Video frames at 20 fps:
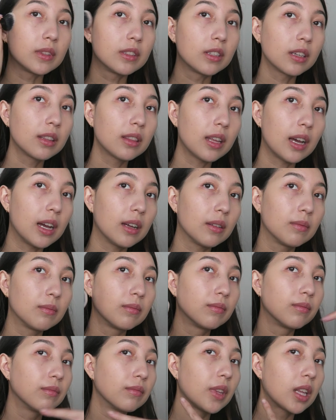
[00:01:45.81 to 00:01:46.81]
Look at that.
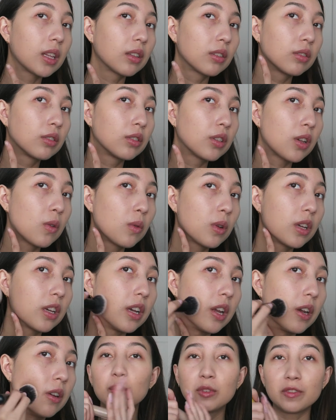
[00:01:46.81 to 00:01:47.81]
That looks so
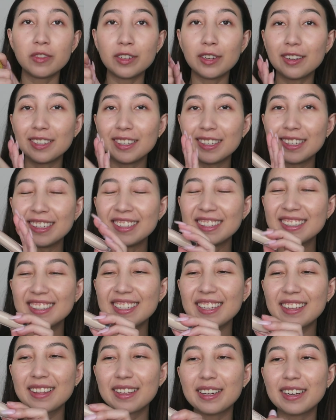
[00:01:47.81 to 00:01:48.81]
good. Moving on to
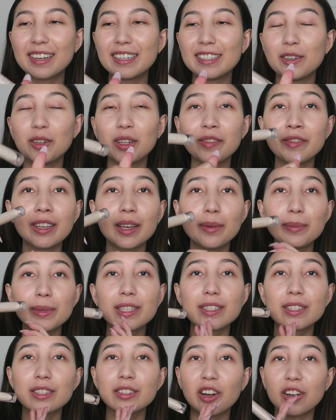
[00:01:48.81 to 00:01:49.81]
concealer. Don't even get
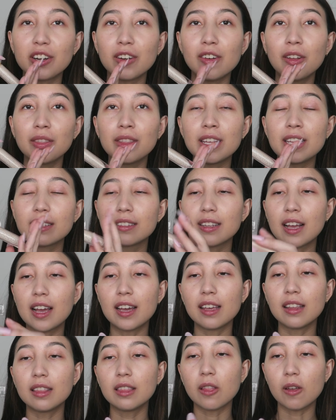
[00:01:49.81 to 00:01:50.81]
me started on this.
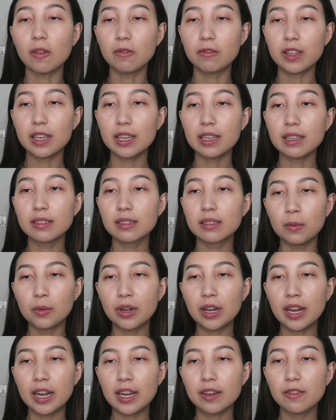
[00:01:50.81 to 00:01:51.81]
I love this.
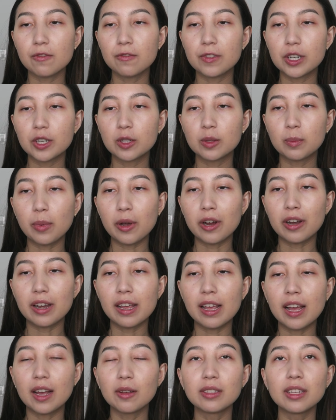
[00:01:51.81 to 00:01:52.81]
When I first bought
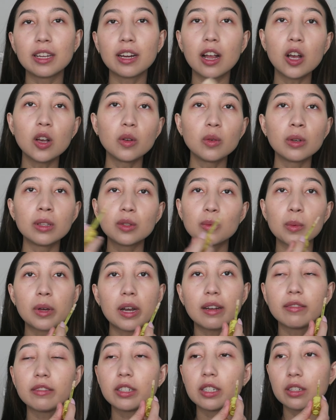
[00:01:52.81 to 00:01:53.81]
it, I was like, oh, it's
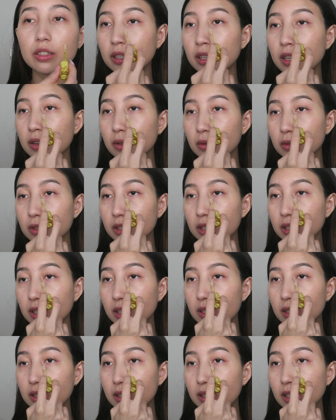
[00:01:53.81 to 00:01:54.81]
whatever, you know, just a
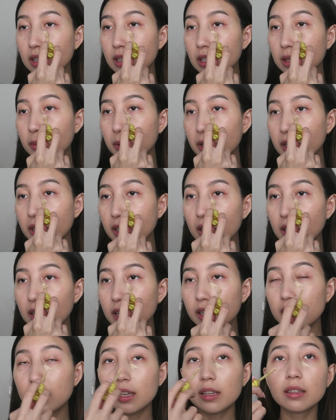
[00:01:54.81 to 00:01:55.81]
concealer, but
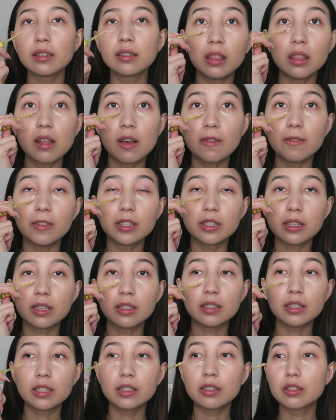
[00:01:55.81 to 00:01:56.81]
I love this
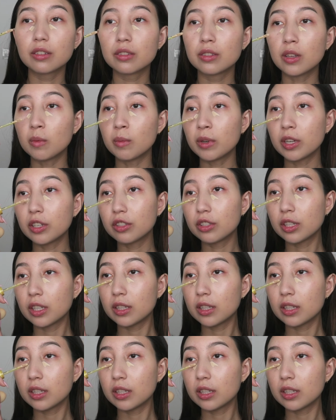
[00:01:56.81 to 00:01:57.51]
concealer so much.